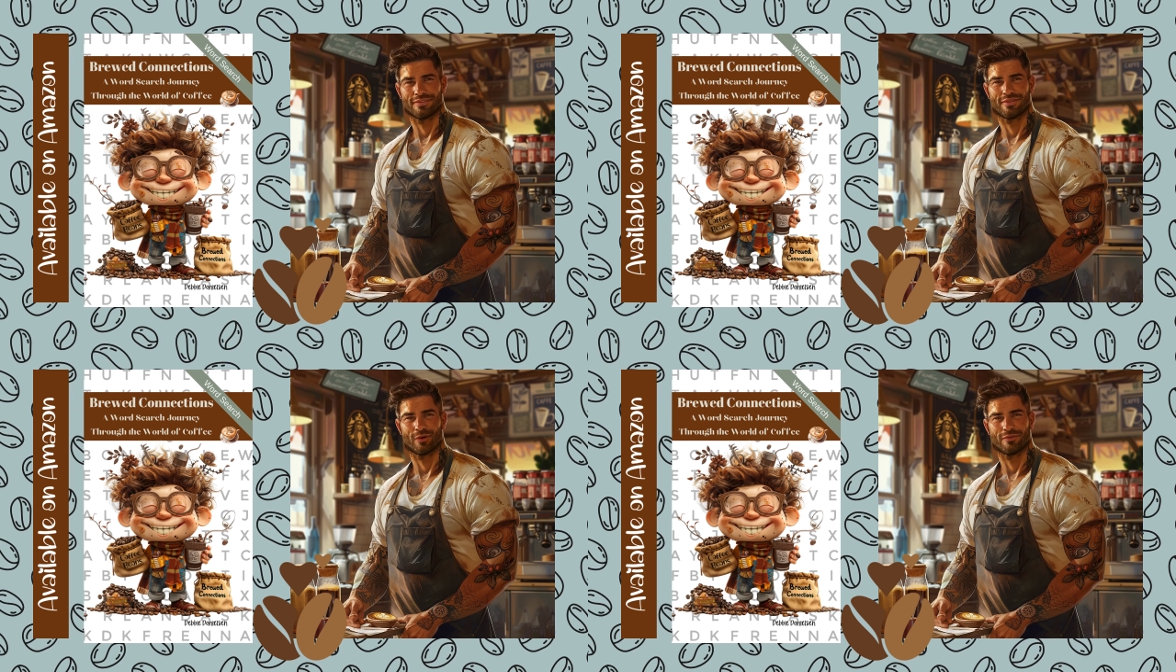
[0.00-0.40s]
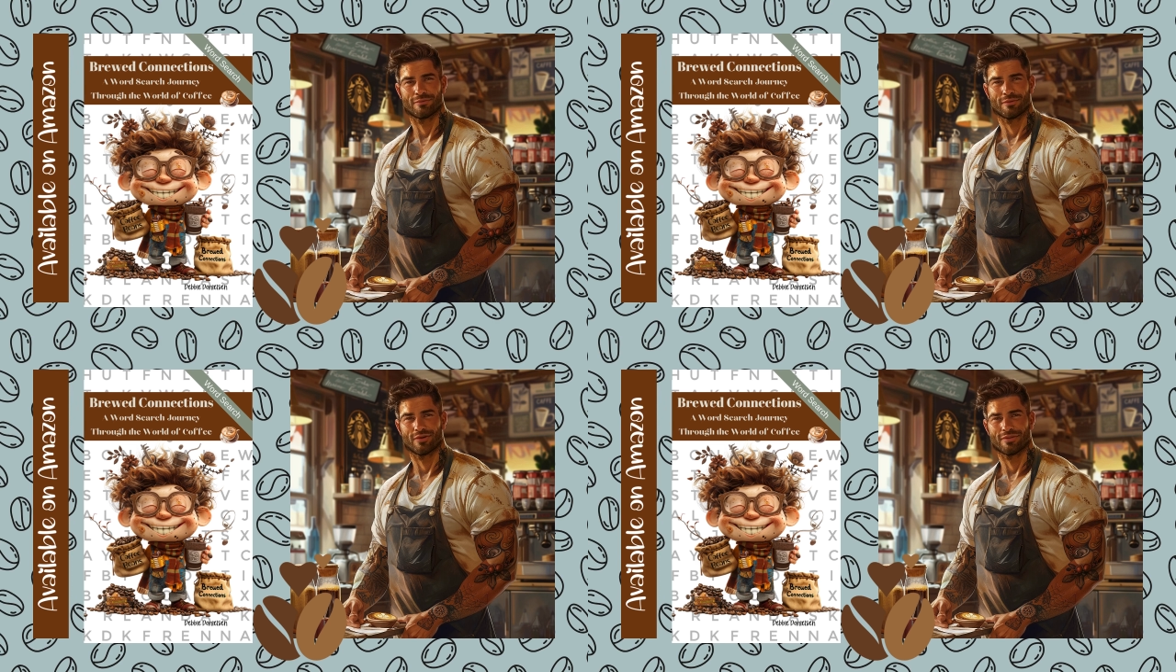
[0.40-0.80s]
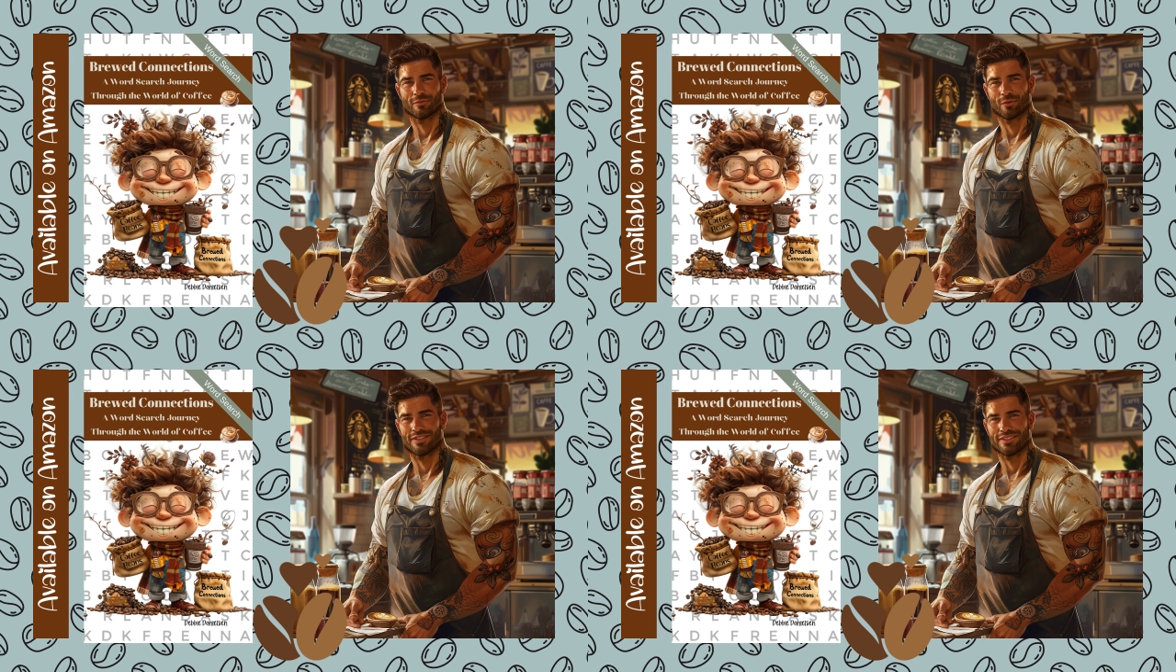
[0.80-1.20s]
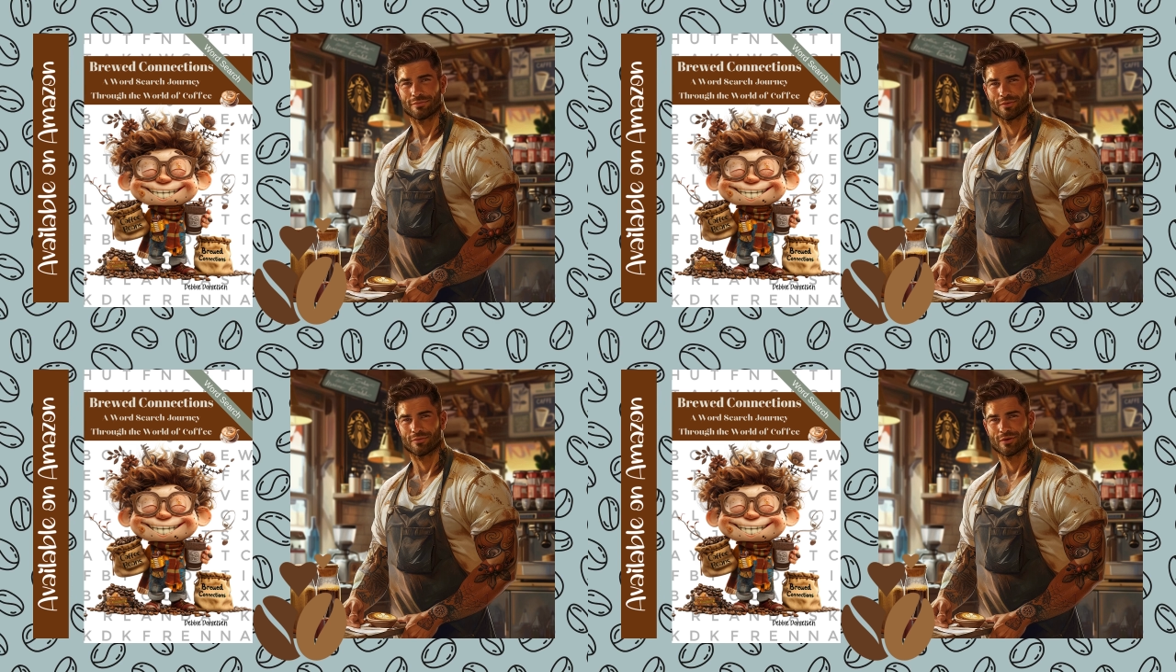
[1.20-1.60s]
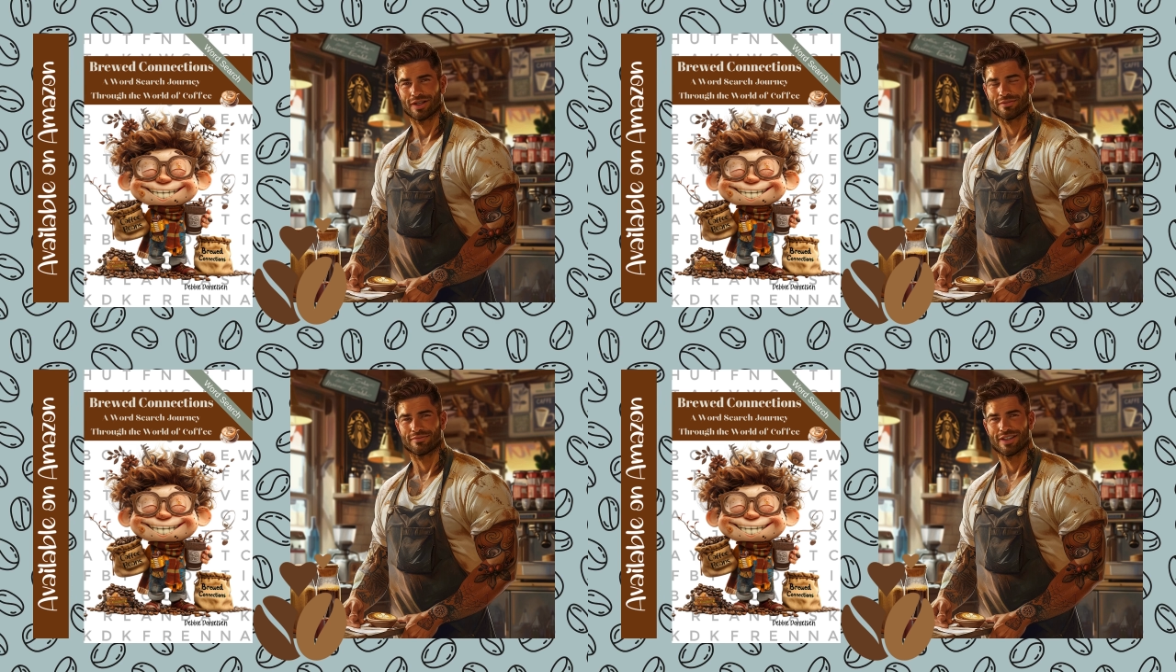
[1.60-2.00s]
The only book that wakes up your
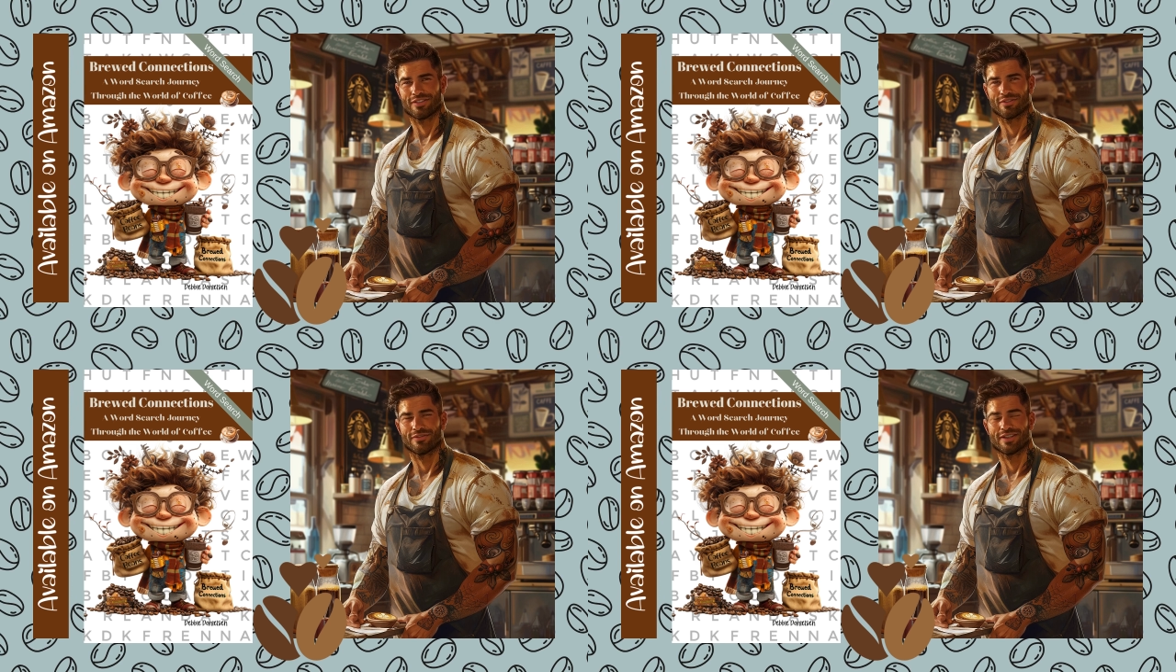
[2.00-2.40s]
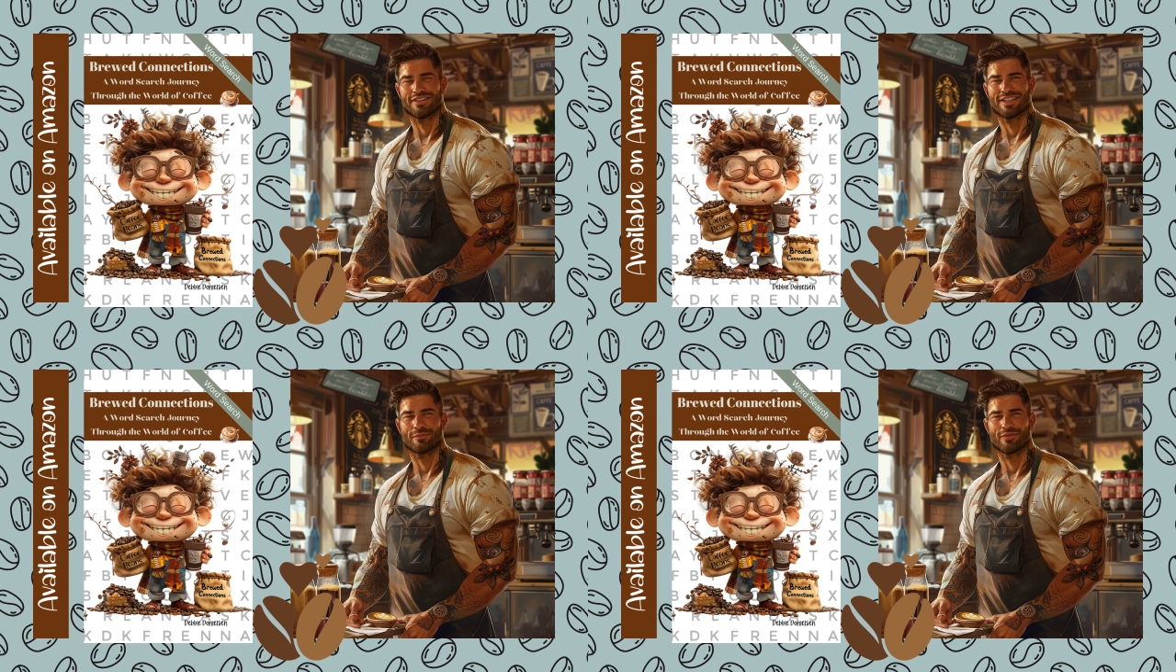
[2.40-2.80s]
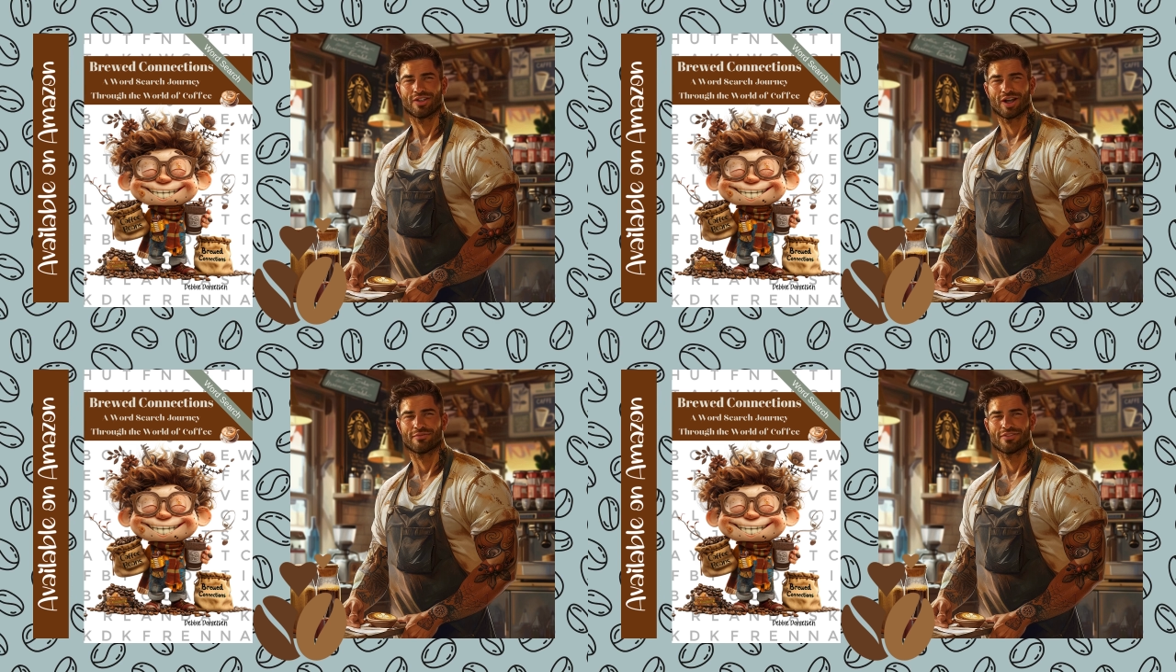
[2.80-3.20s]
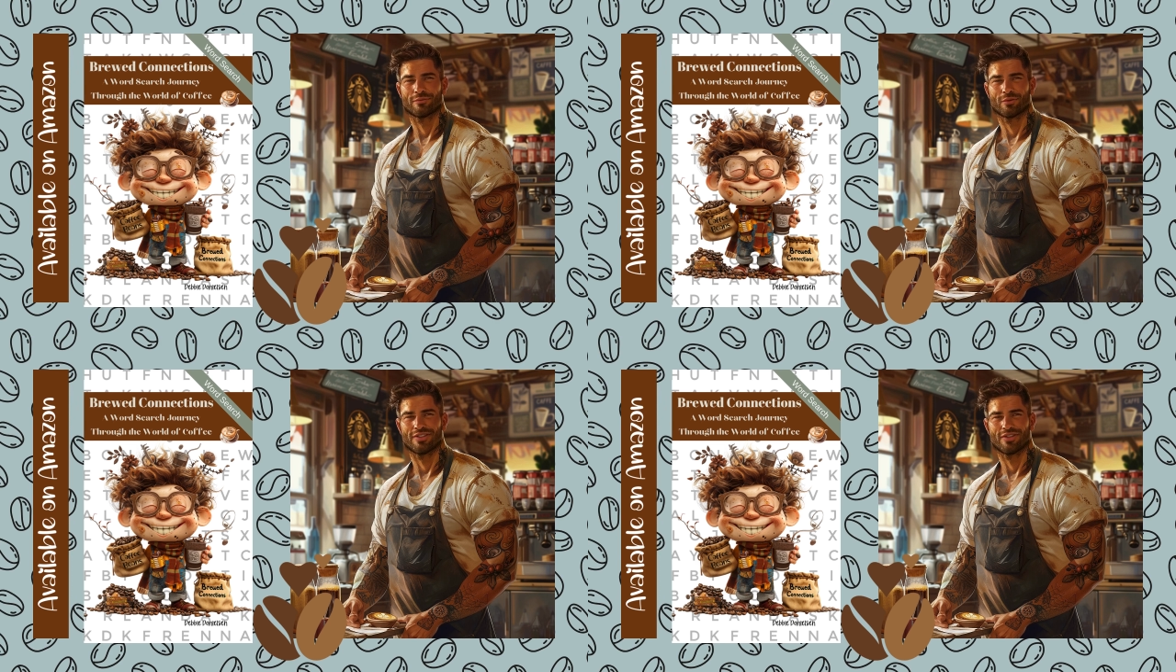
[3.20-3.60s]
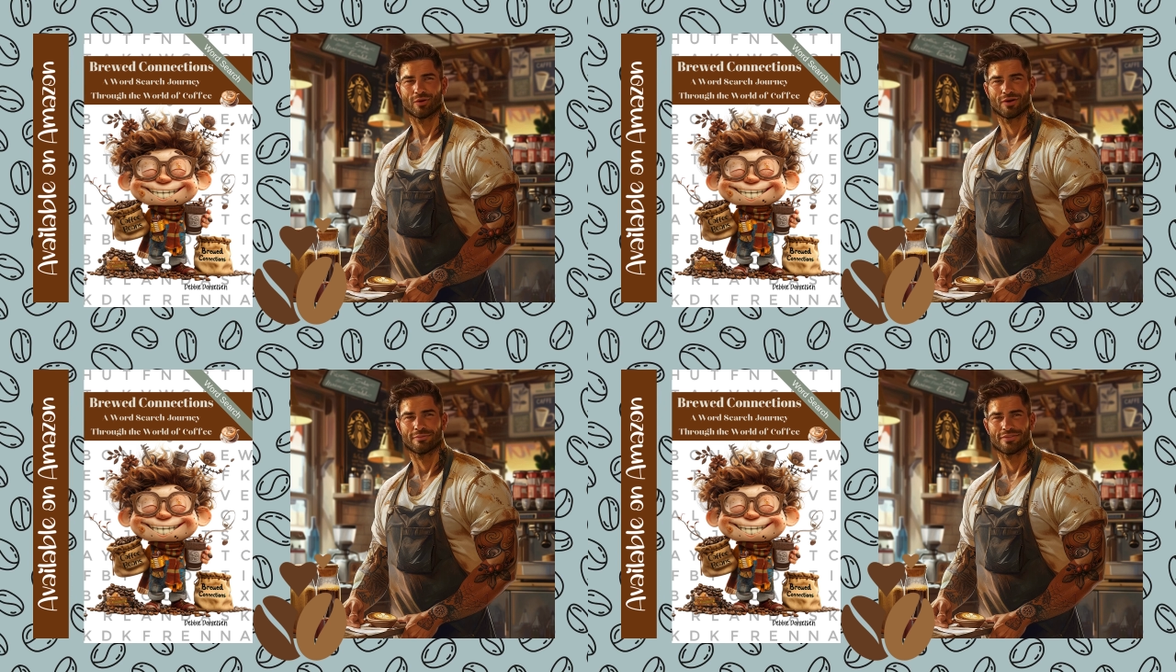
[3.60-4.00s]
brain faster than a double shot of espresso
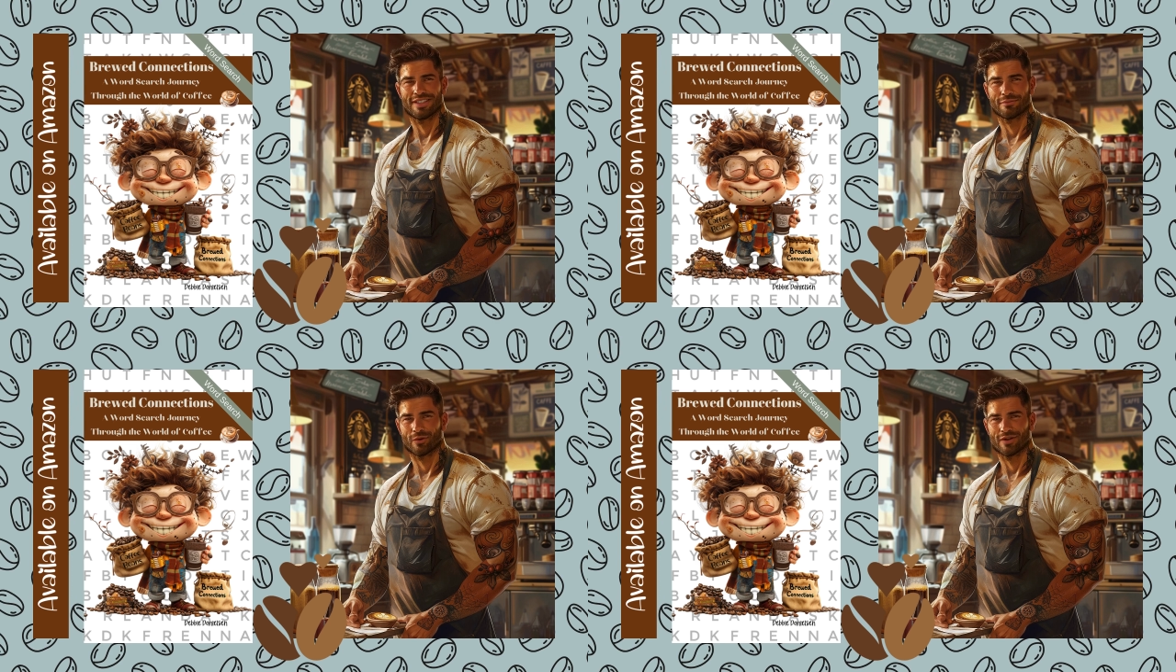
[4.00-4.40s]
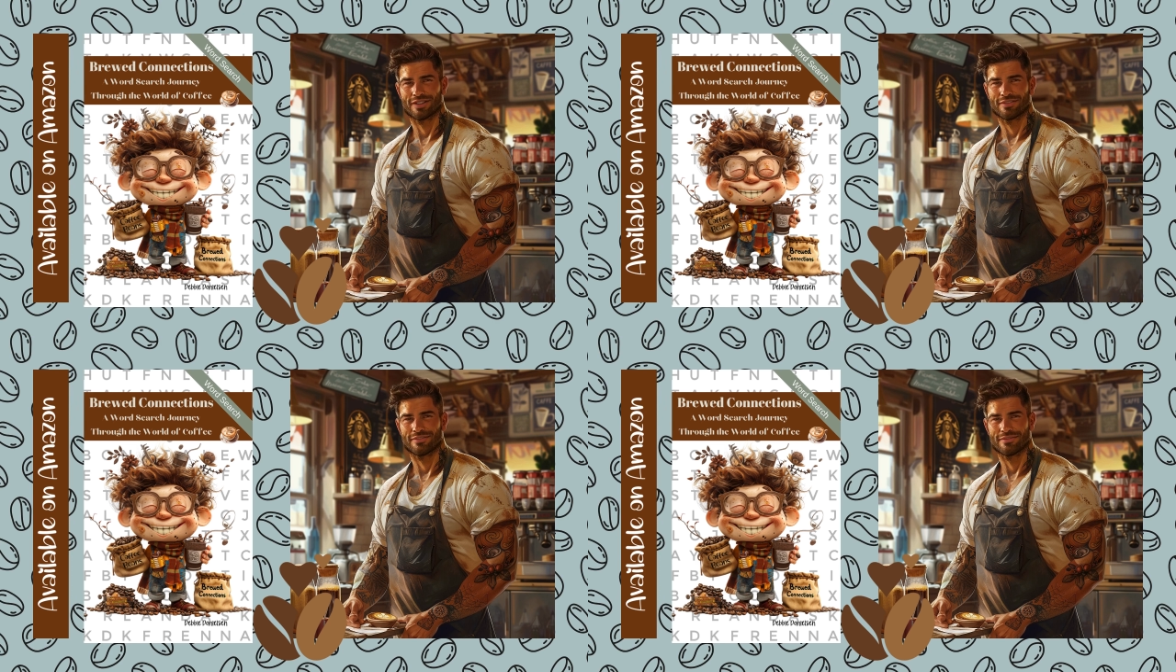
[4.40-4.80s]
on a Monday morning.